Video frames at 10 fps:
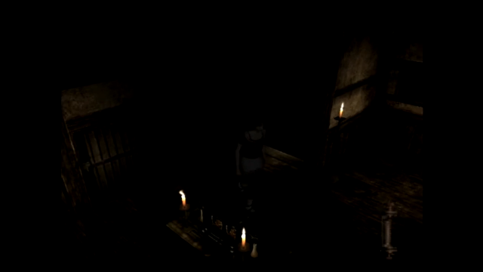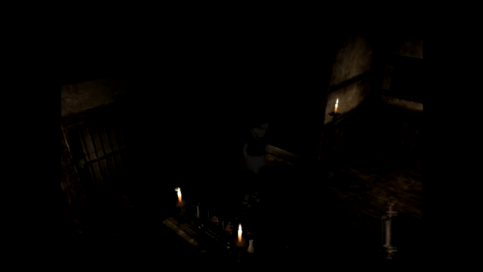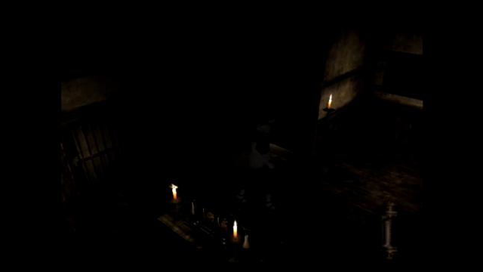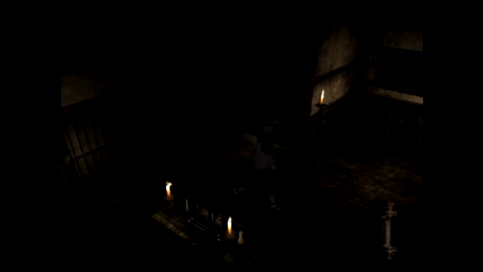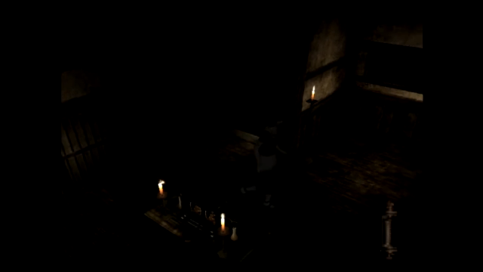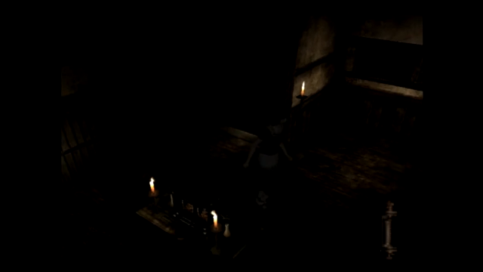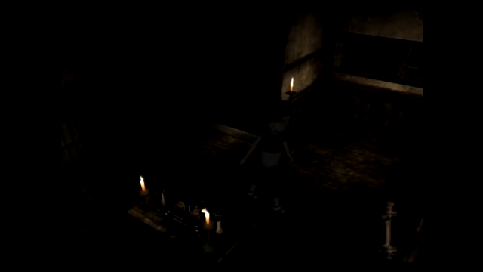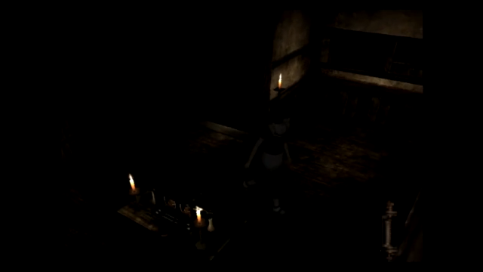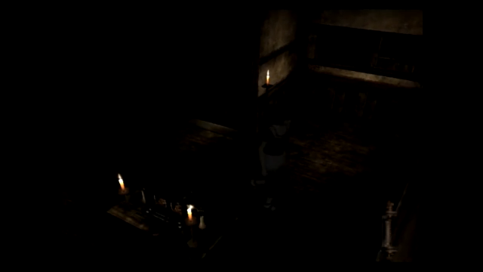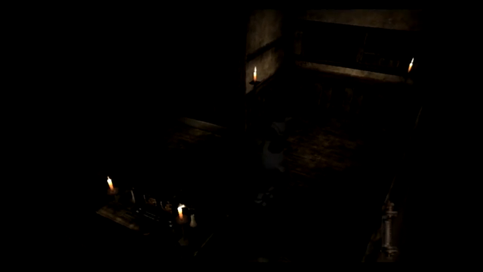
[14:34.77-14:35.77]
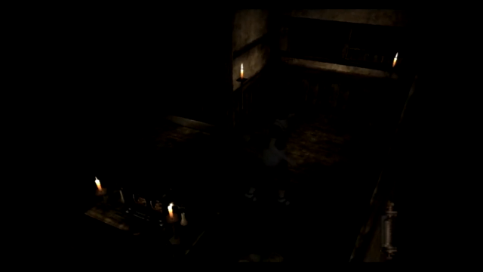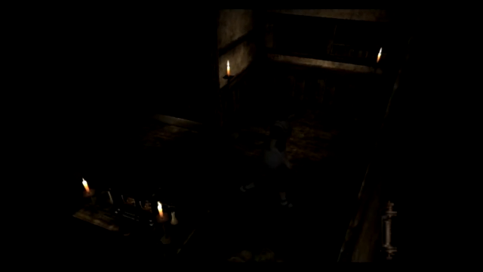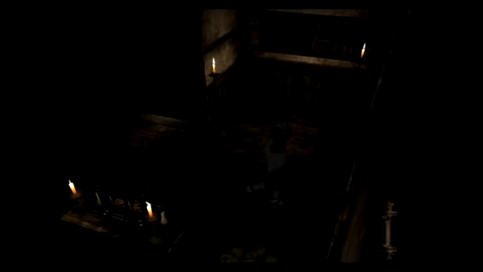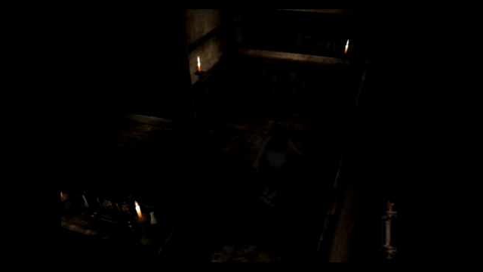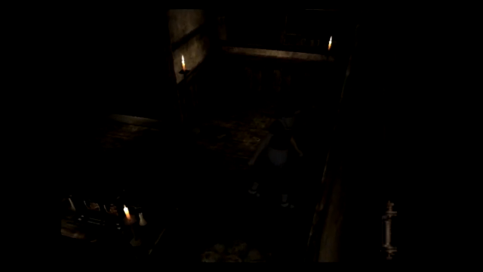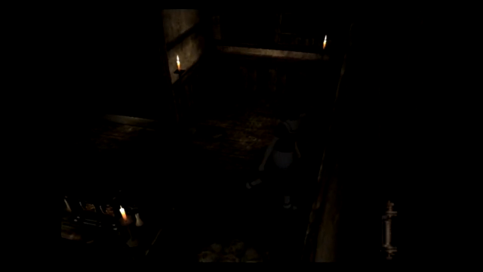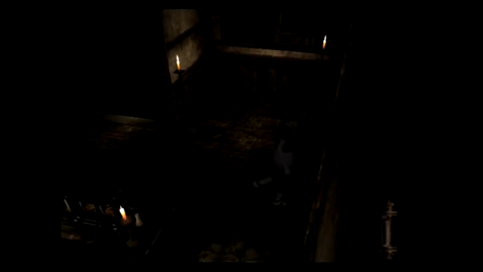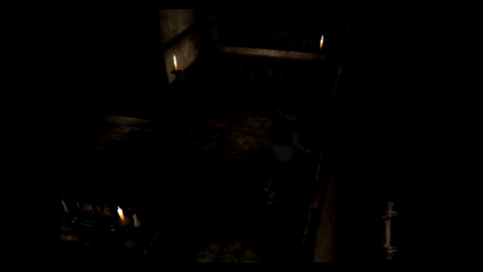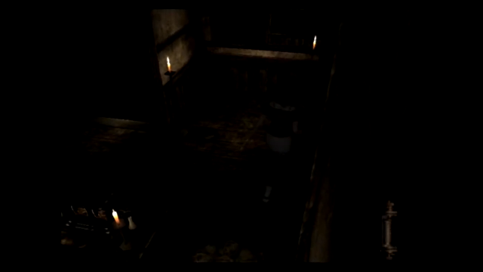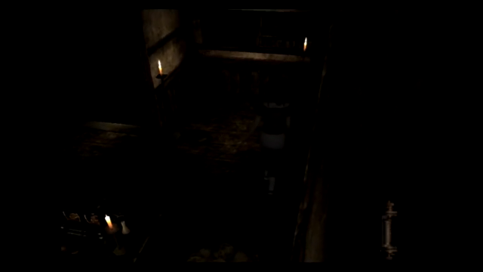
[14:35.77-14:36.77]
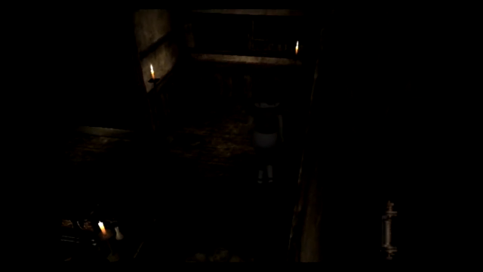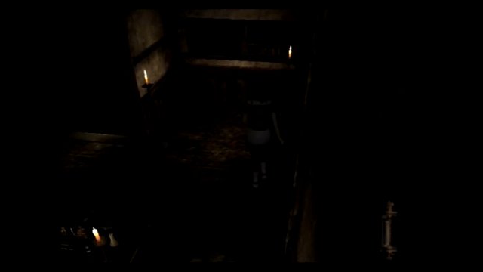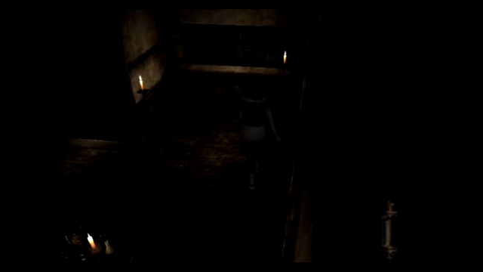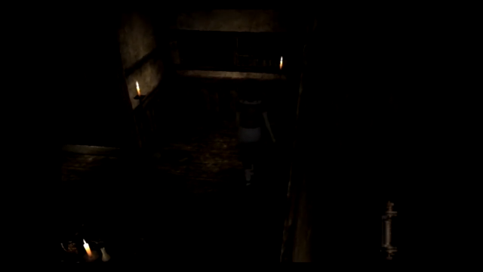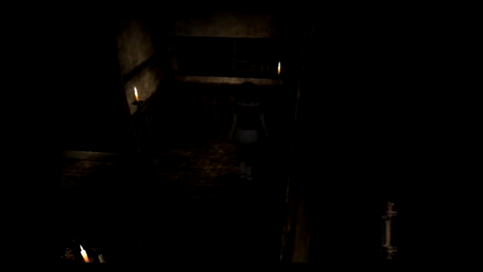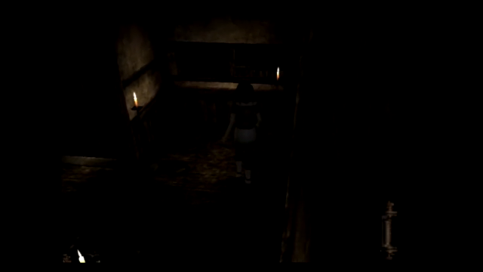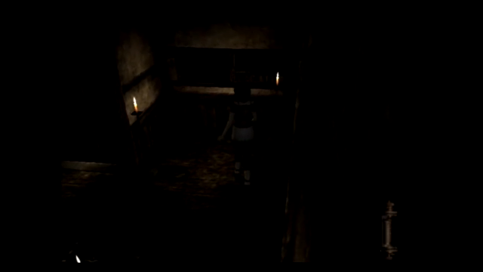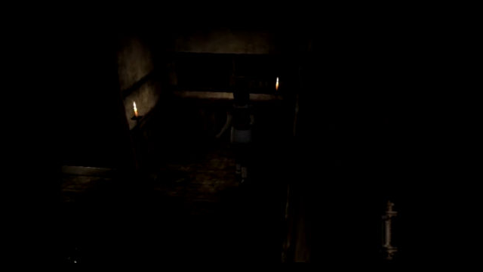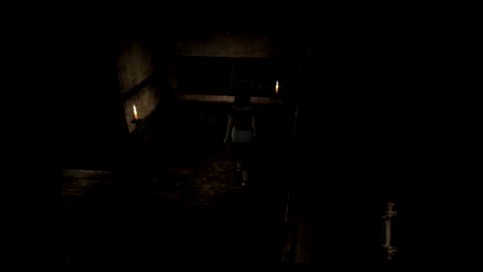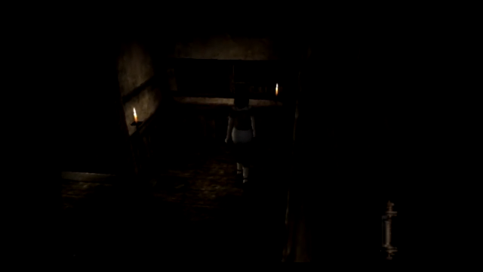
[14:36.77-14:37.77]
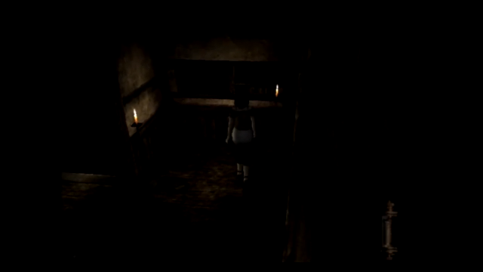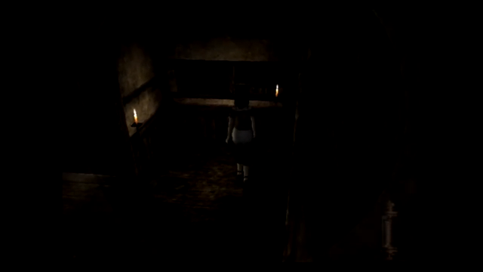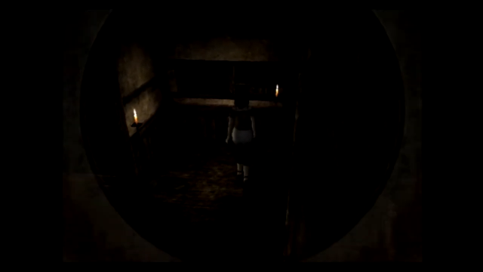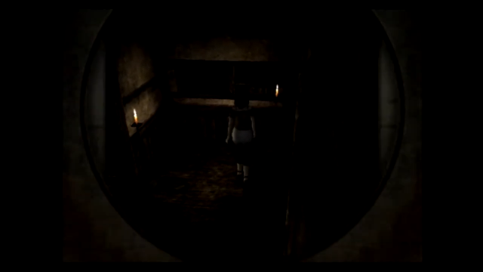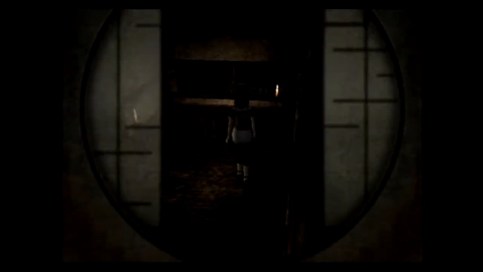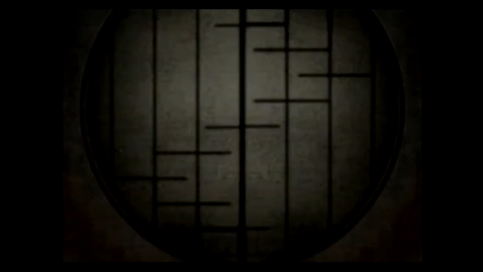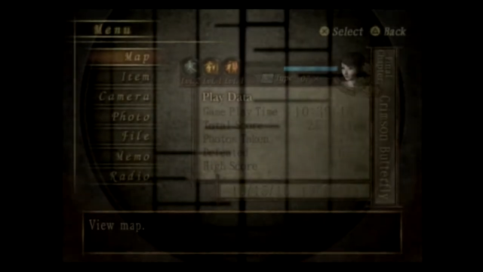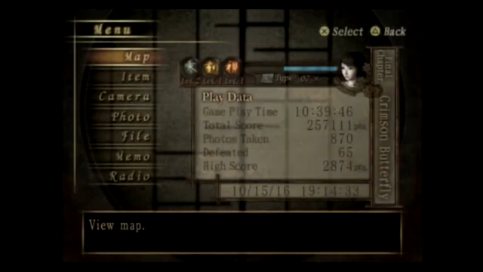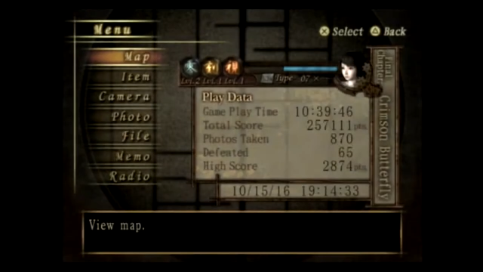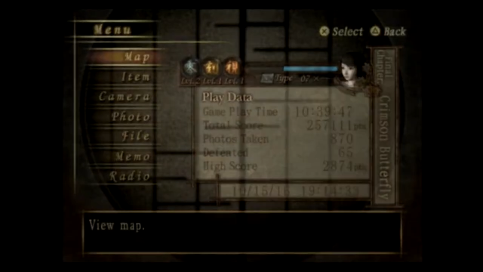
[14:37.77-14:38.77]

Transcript: (no speaker visible)